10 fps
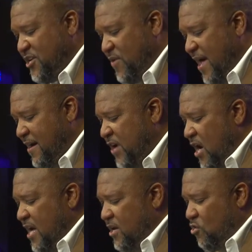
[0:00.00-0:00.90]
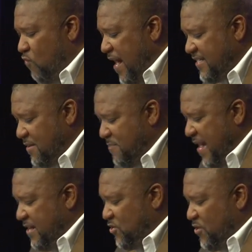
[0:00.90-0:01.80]
that you have great
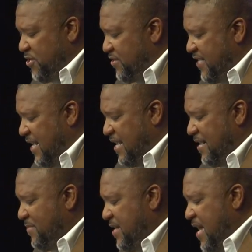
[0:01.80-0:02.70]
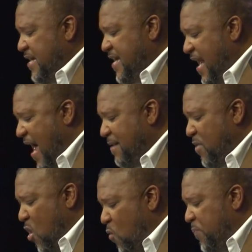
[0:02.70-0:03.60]
demands on your time, yet I
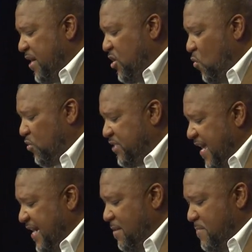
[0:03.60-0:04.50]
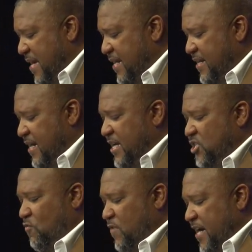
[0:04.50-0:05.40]
am hoping you will take a minute
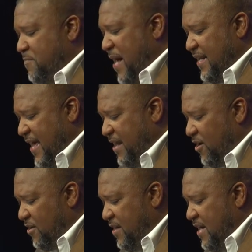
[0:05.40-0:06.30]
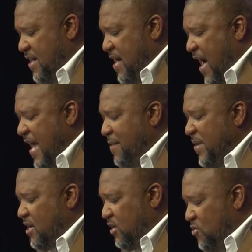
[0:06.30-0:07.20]
to read my letter. I
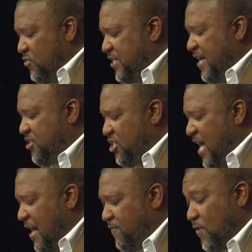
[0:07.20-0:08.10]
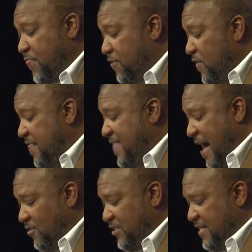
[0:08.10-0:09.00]
am enclosing a check for
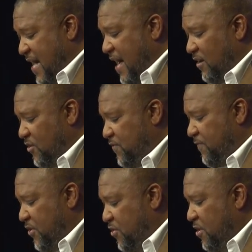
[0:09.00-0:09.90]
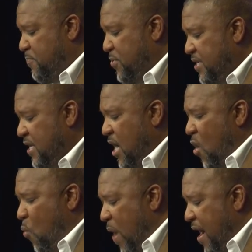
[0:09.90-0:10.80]
$3,000 for you to put
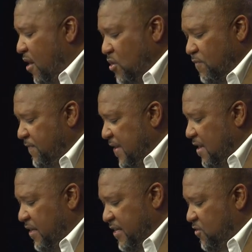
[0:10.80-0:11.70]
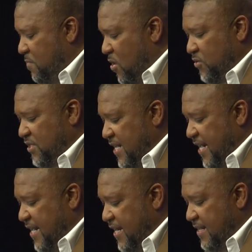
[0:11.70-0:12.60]
where you feel it's most
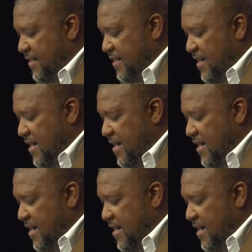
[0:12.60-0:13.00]
needed.